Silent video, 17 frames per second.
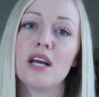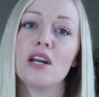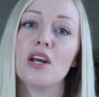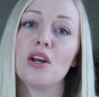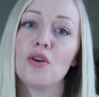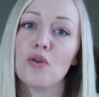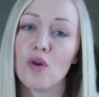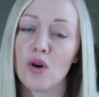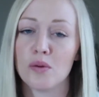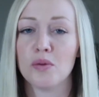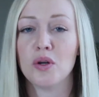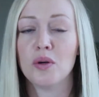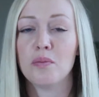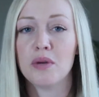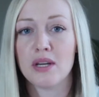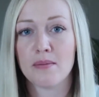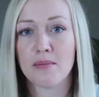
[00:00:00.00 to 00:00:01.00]
in a
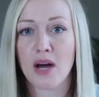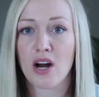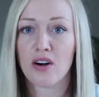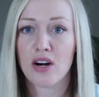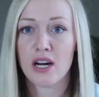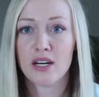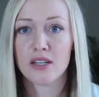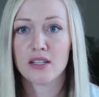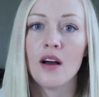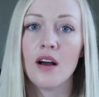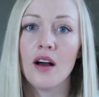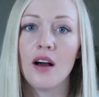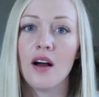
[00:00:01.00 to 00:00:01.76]
normal BMI range.